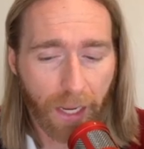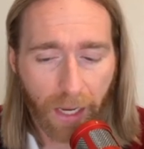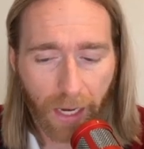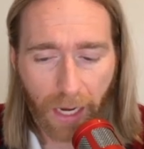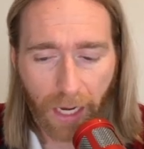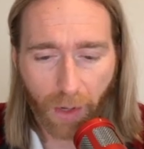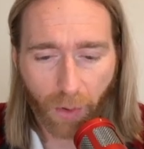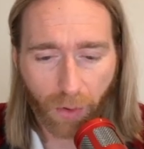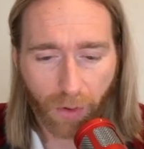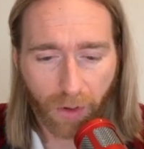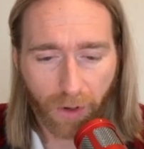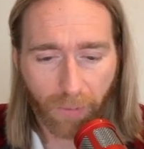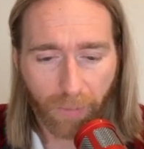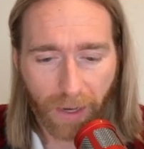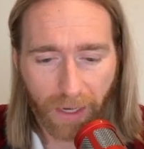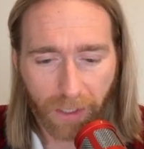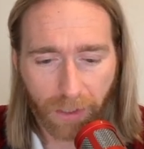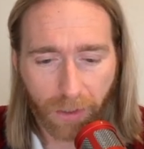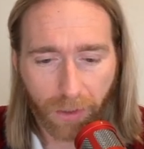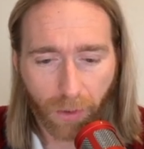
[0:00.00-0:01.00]
in order to
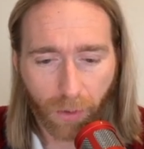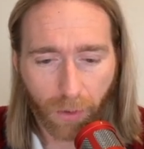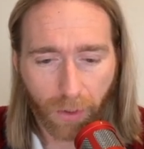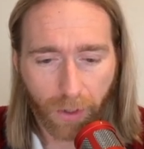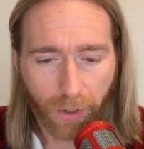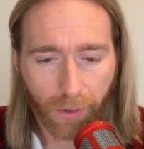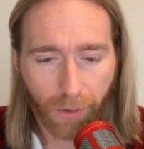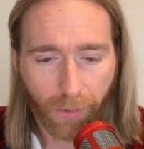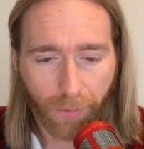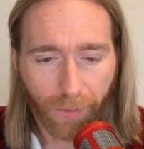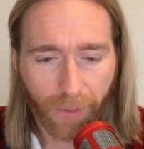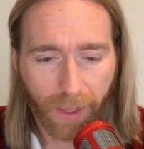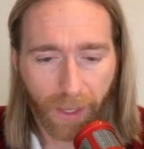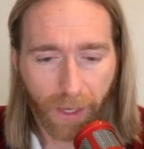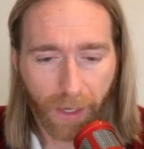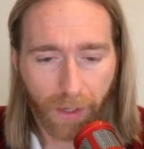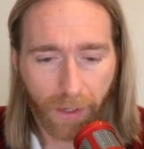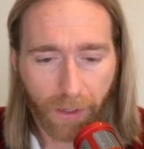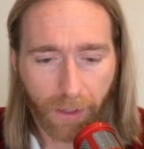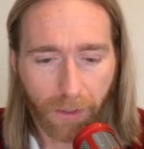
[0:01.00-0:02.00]
make sure
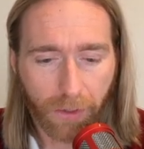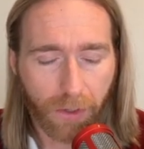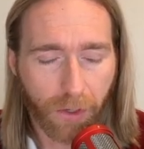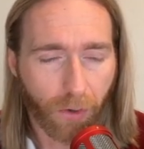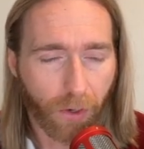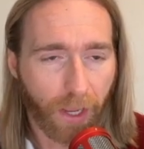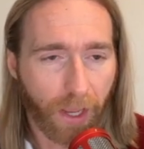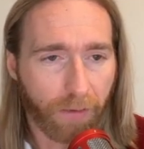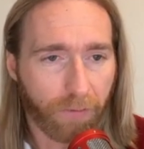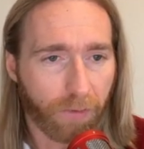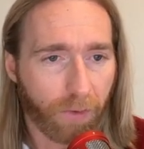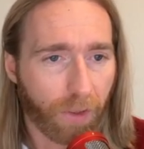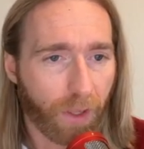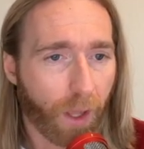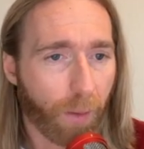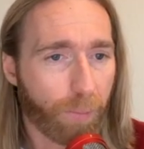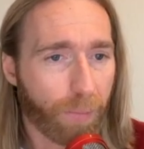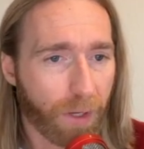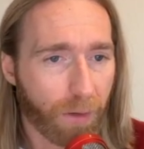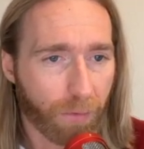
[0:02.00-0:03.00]
that you don't have
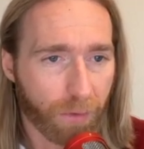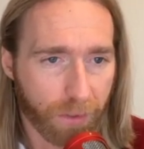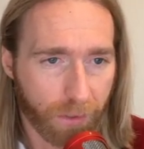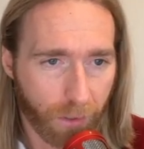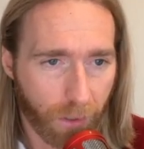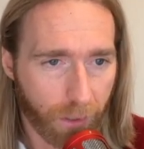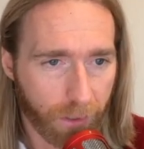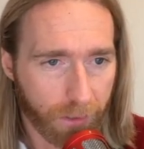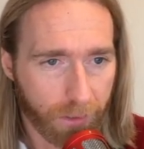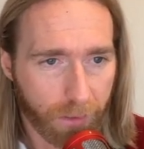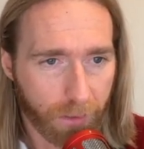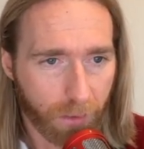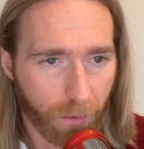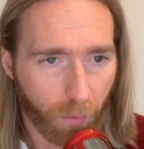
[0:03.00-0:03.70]
lumpy results